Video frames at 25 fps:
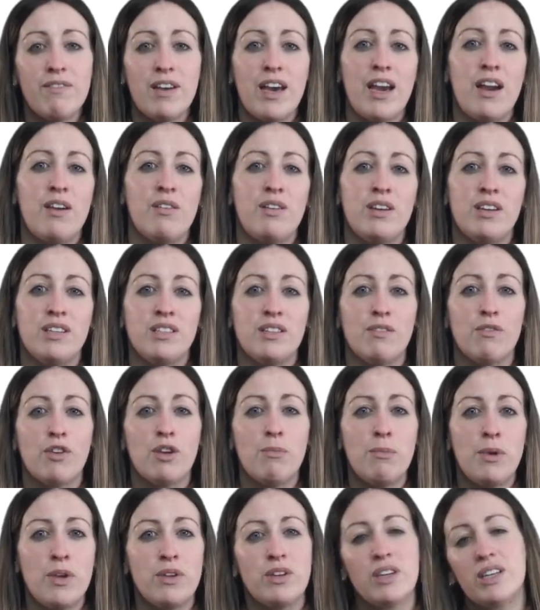areas of
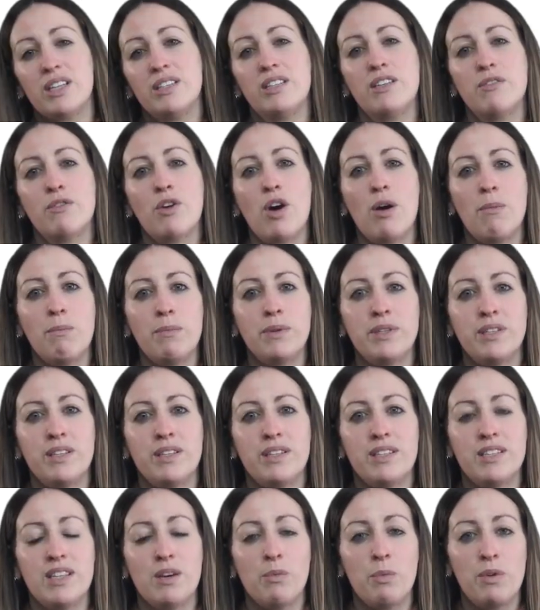communicative
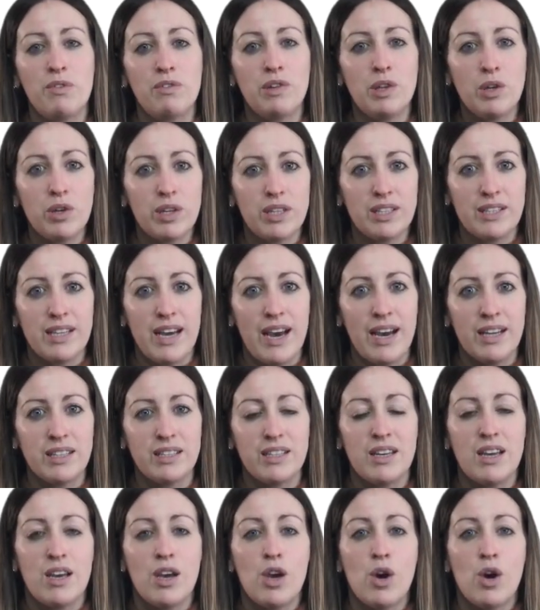competence that we've looked at